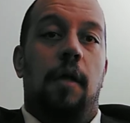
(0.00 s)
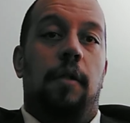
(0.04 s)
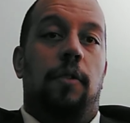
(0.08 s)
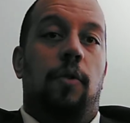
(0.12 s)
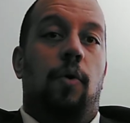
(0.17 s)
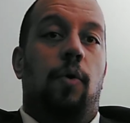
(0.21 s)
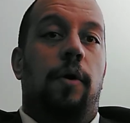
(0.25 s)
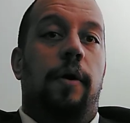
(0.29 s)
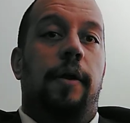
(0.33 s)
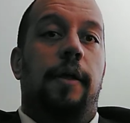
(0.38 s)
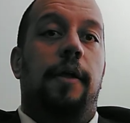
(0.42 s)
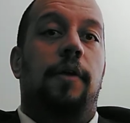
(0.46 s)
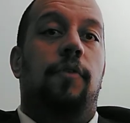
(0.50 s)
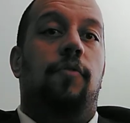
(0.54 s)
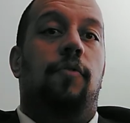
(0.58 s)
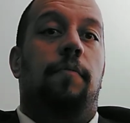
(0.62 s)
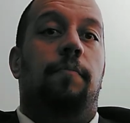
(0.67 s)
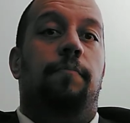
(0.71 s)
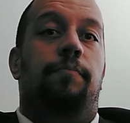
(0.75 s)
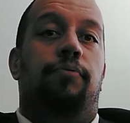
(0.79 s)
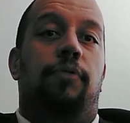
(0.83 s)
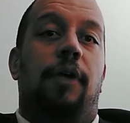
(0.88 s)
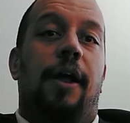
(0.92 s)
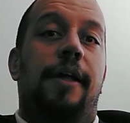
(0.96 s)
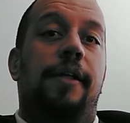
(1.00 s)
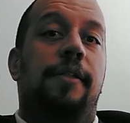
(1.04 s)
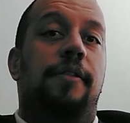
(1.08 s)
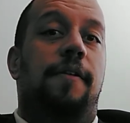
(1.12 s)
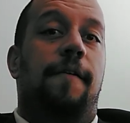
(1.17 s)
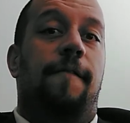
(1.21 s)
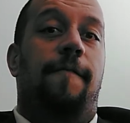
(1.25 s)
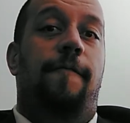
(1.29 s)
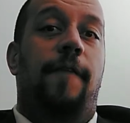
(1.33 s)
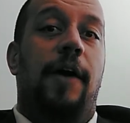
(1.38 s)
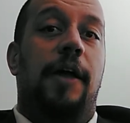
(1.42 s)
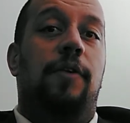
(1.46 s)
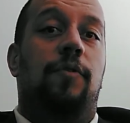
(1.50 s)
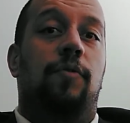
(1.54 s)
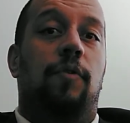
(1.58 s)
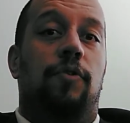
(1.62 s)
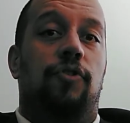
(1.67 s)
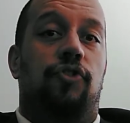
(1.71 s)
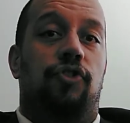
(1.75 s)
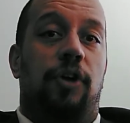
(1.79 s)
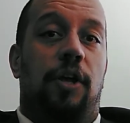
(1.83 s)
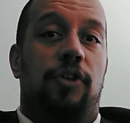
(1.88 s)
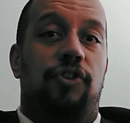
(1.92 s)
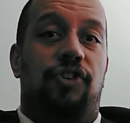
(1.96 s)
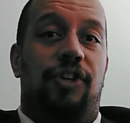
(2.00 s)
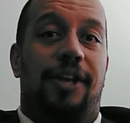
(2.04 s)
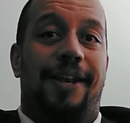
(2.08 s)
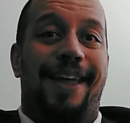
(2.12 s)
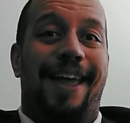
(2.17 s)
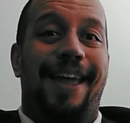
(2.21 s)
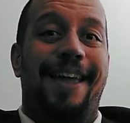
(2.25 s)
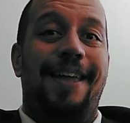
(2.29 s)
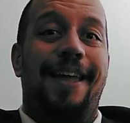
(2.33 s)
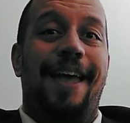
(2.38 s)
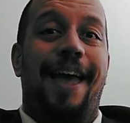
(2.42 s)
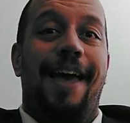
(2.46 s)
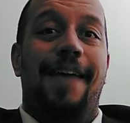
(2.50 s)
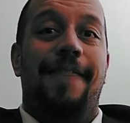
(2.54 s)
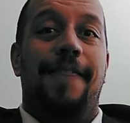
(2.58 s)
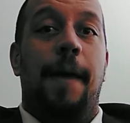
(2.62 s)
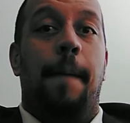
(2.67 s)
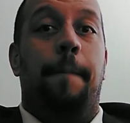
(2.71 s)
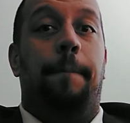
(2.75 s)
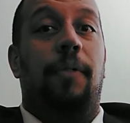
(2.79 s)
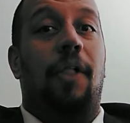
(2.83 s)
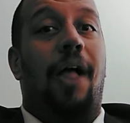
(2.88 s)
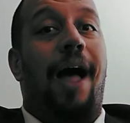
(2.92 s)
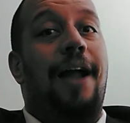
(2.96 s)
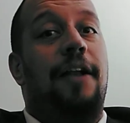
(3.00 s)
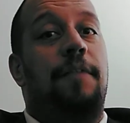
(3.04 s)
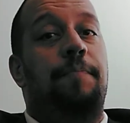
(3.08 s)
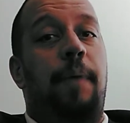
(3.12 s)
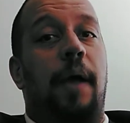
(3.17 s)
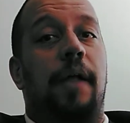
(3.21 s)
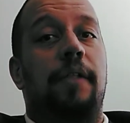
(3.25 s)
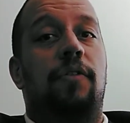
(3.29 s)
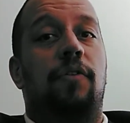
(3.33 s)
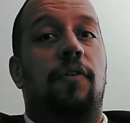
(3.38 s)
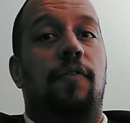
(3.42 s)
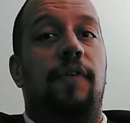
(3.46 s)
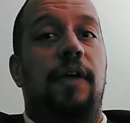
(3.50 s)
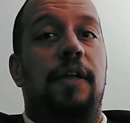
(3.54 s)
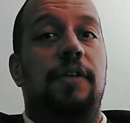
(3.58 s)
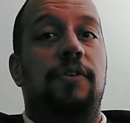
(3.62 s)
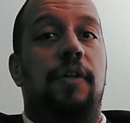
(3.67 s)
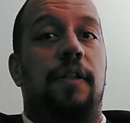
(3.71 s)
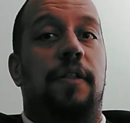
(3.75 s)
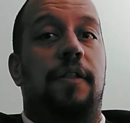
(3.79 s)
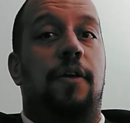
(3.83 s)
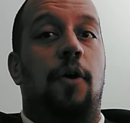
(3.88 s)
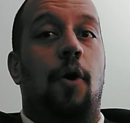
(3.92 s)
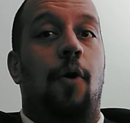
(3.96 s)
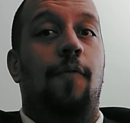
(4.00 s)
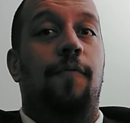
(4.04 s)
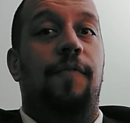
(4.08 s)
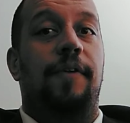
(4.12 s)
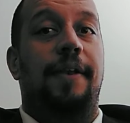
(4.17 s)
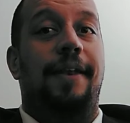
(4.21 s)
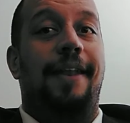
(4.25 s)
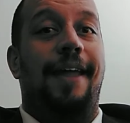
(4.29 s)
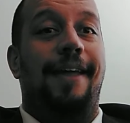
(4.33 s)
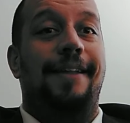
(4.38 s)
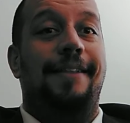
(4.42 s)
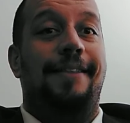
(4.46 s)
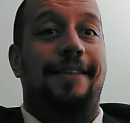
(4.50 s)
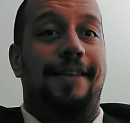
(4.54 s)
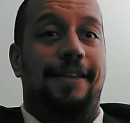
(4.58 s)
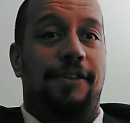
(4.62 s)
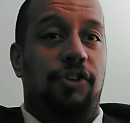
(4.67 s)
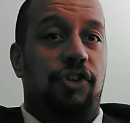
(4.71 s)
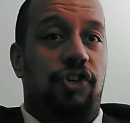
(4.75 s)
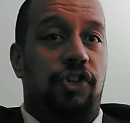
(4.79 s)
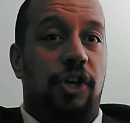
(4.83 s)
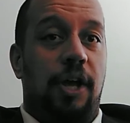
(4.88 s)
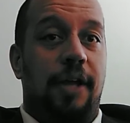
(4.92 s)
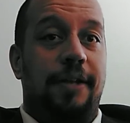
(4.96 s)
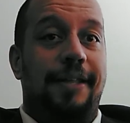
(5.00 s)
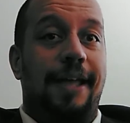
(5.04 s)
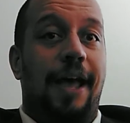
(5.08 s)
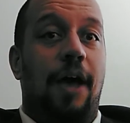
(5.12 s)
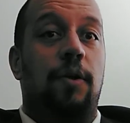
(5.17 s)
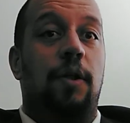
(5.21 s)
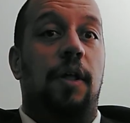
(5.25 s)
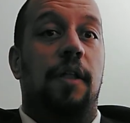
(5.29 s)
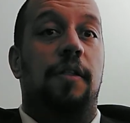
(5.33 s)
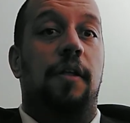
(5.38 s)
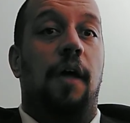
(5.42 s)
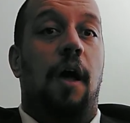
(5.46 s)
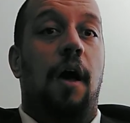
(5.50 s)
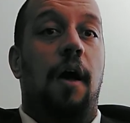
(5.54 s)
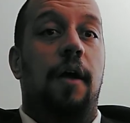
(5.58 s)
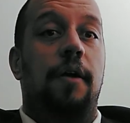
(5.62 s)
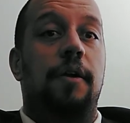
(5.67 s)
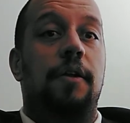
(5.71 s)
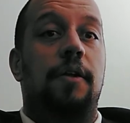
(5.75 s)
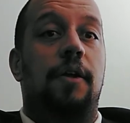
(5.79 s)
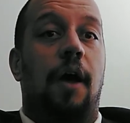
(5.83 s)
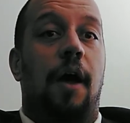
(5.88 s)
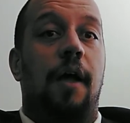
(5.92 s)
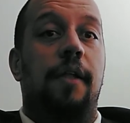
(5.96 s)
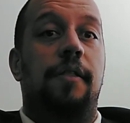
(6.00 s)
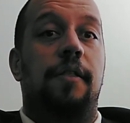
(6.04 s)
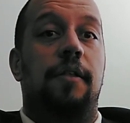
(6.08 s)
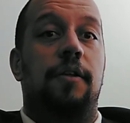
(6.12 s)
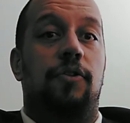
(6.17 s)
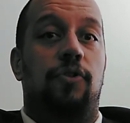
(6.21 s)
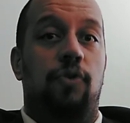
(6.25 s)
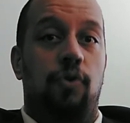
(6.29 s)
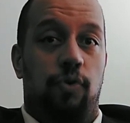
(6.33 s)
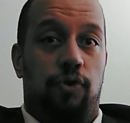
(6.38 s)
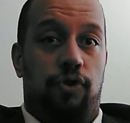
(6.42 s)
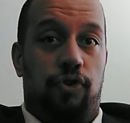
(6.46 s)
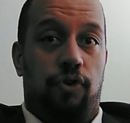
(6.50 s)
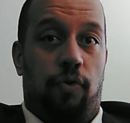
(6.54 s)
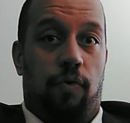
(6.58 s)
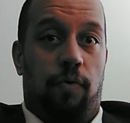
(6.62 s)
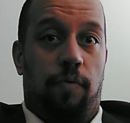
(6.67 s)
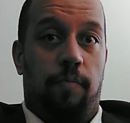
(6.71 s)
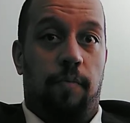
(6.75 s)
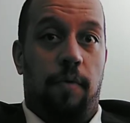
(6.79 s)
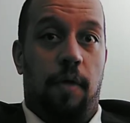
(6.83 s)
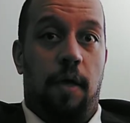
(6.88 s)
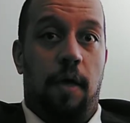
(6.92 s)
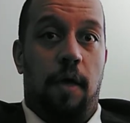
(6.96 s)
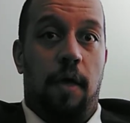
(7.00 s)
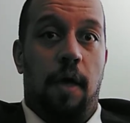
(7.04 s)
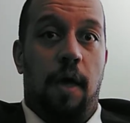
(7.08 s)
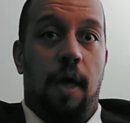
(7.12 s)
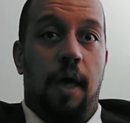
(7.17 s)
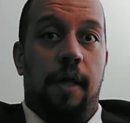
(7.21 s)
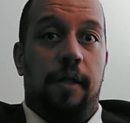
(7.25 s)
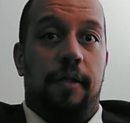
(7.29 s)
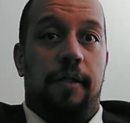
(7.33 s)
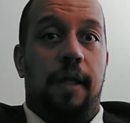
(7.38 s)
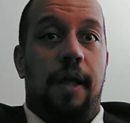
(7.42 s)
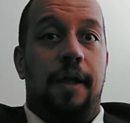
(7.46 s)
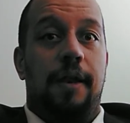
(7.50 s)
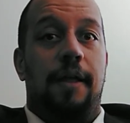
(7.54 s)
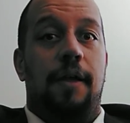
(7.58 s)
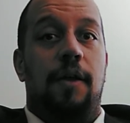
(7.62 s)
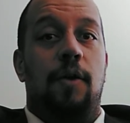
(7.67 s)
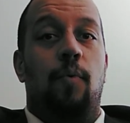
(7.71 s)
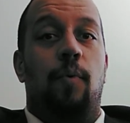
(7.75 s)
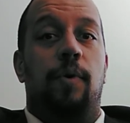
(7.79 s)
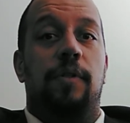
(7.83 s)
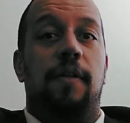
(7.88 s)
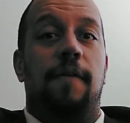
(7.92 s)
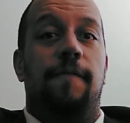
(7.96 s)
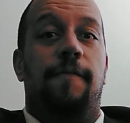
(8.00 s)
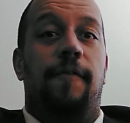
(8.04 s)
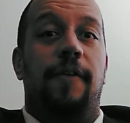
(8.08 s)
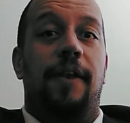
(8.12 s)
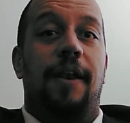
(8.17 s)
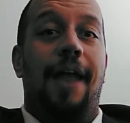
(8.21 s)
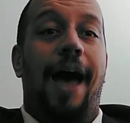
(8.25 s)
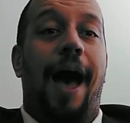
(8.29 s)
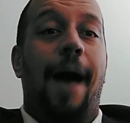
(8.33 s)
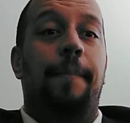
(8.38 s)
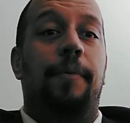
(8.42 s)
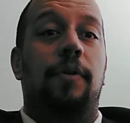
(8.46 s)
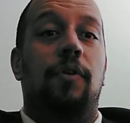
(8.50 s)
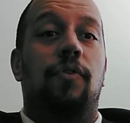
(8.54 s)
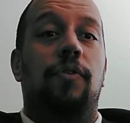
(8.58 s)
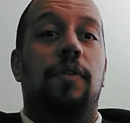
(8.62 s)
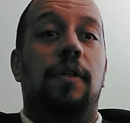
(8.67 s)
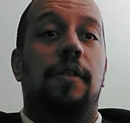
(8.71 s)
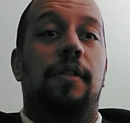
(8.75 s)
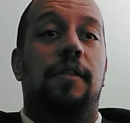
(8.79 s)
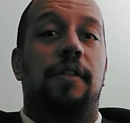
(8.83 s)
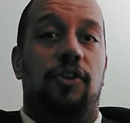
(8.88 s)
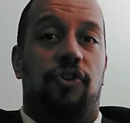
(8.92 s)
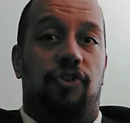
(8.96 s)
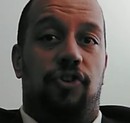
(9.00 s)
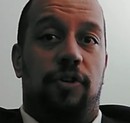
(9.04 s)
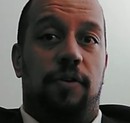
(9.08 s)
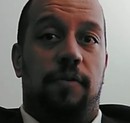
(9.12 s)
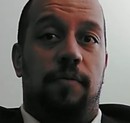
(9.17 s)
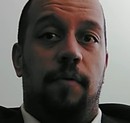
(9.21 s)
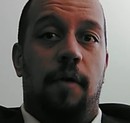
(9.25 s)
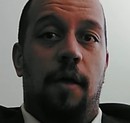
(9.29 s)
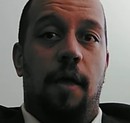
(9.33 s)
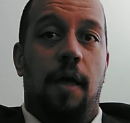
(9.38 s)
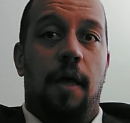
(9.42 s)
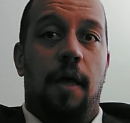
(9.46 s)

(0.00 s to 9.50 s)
Laura Ingraham praised a federal judge today that blocked Pennsylvania's COVID-19 shutdown as unconstitutional, saying it was a phenomenal decision.